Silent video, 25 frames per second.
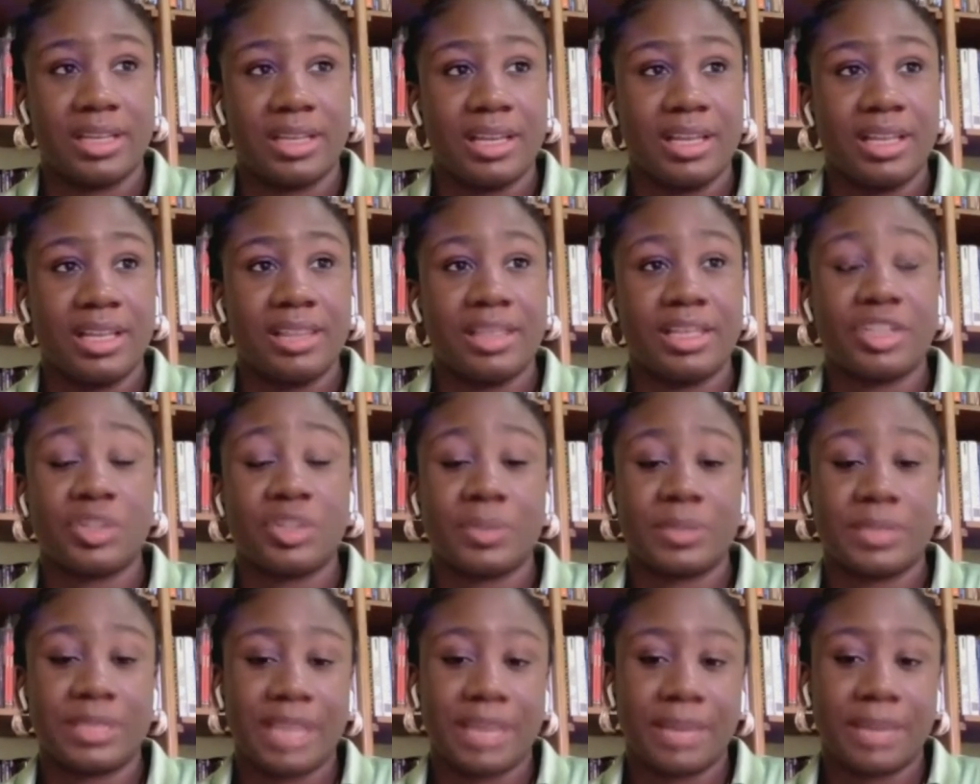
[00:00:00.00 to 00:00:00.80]
There should be
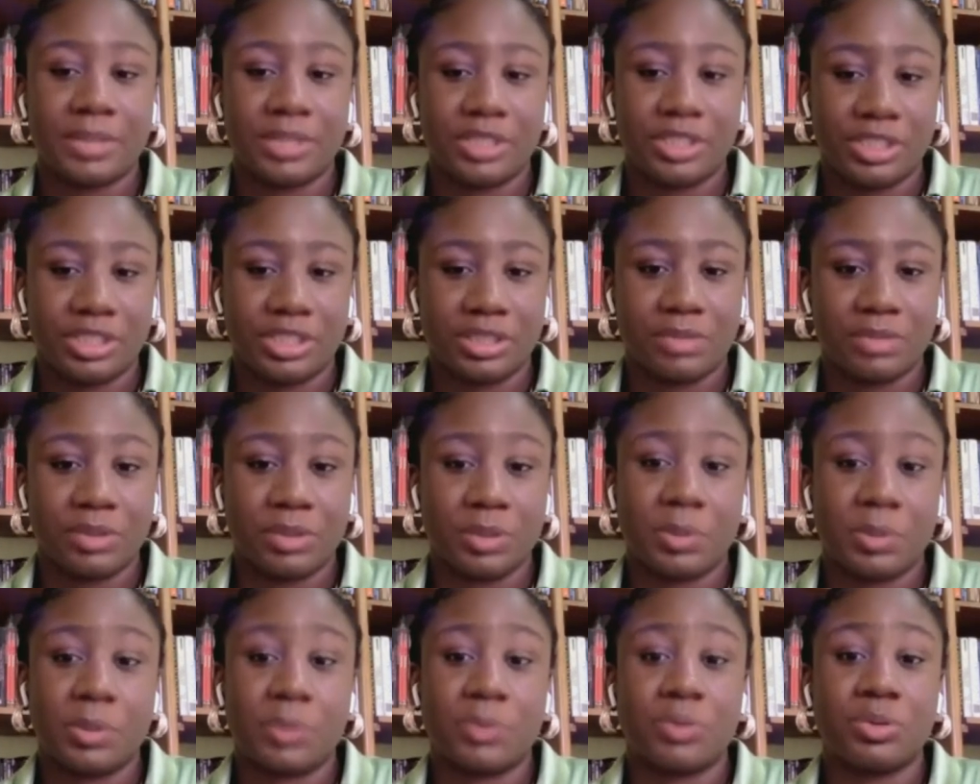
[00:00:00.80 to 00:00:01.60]
damages for the
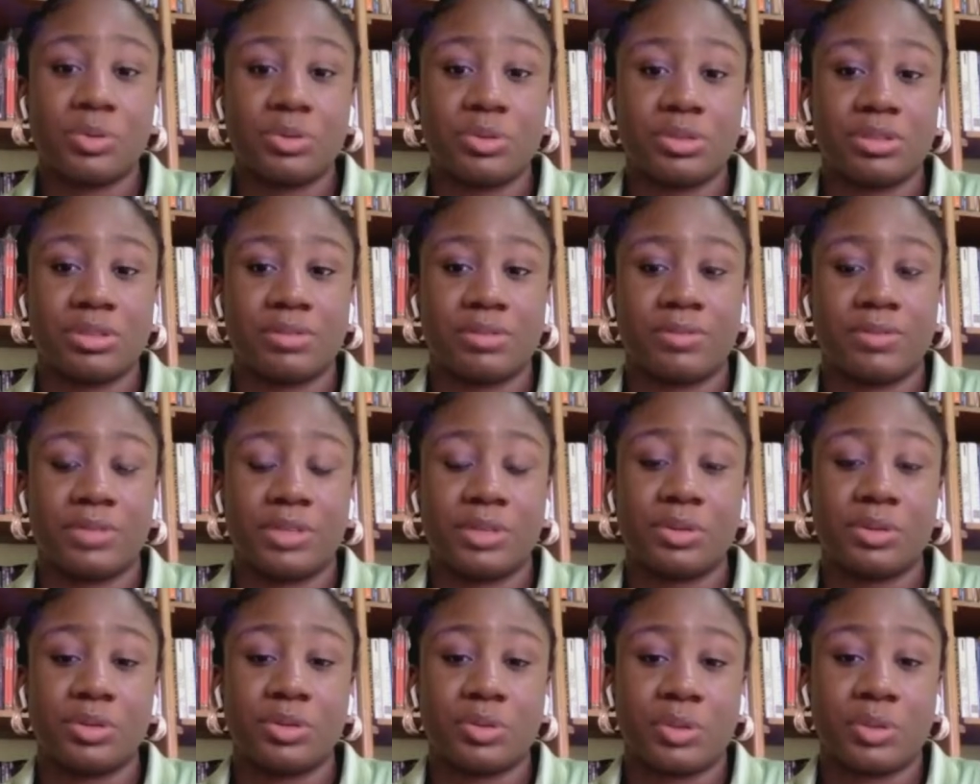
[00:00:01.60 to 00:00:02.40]
people whose
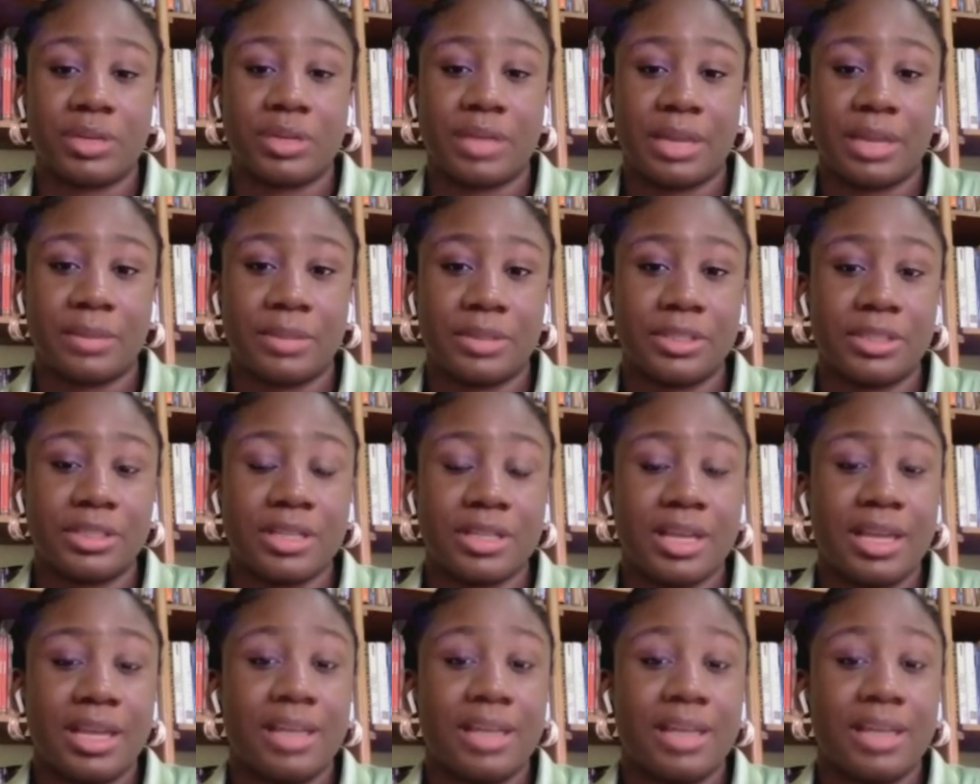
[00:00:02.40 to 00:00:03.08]
vehicles were damaged.